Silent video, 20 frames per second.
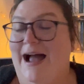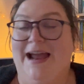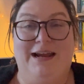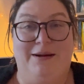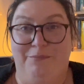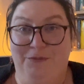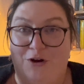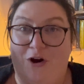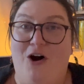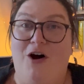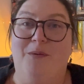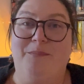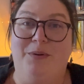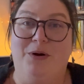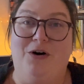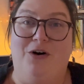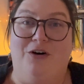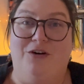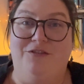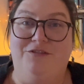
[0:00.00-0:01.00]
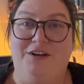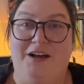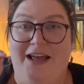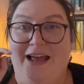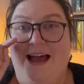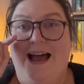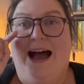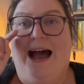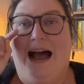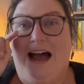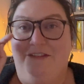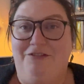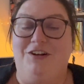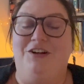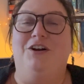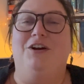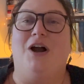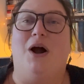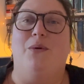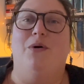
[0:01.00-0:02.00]
I am not above having
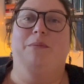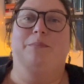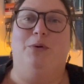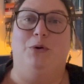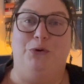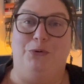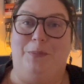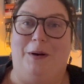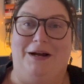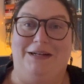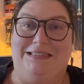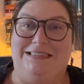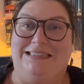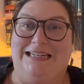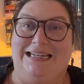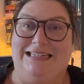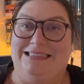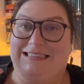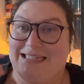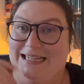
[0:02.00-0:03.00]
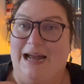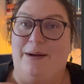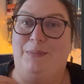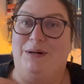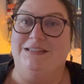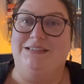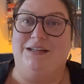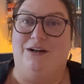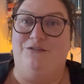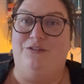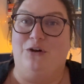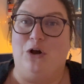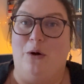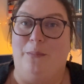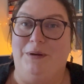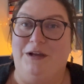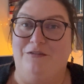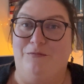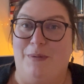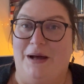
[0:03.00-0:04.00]
a go at bookbinding to get myself a
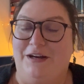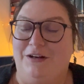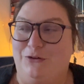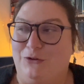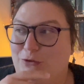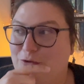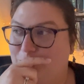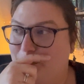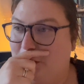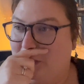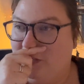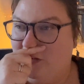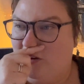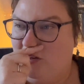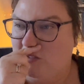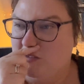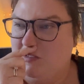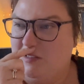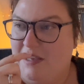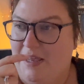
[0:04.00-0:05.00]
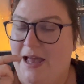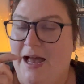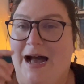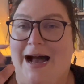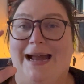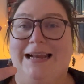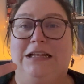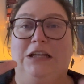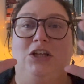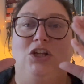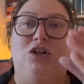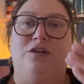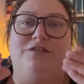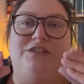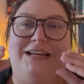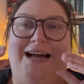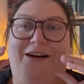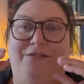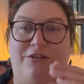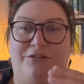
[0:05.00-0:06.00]
copy of Manacled, because I'd love
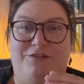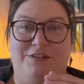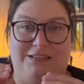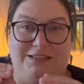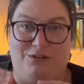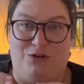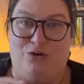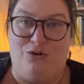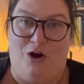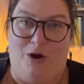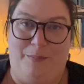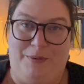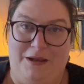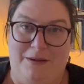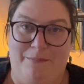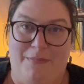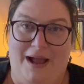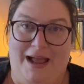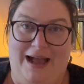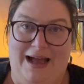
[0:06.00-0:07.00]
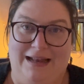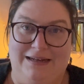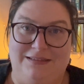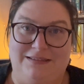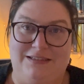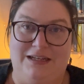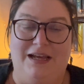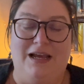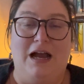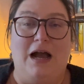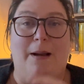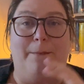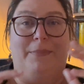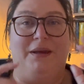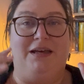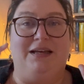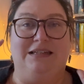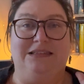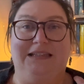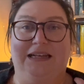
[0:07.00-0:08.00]
to have a physical copy in my hand,
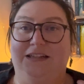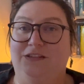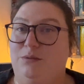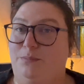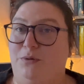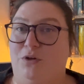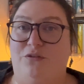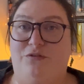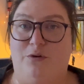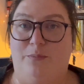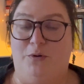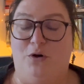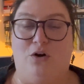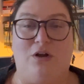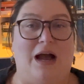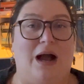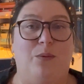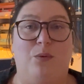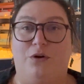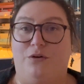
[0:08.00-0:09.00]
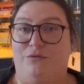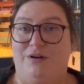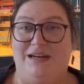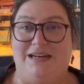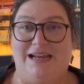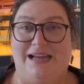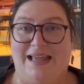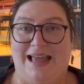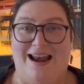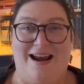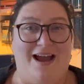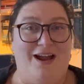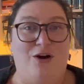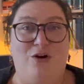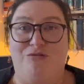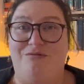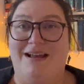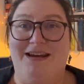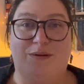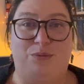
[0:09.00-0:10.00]
because it's a beautiful book. I want to read it again. I
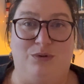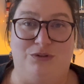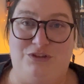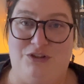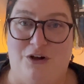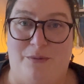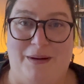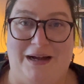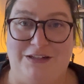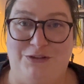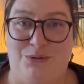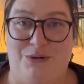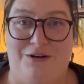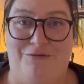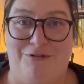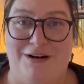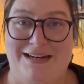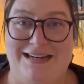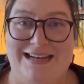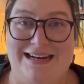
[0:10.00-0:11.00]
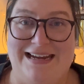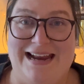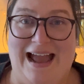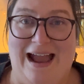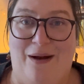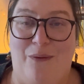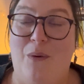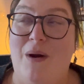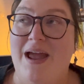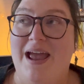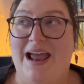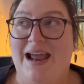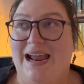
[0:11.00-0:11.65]
already want to go back to it and read it now.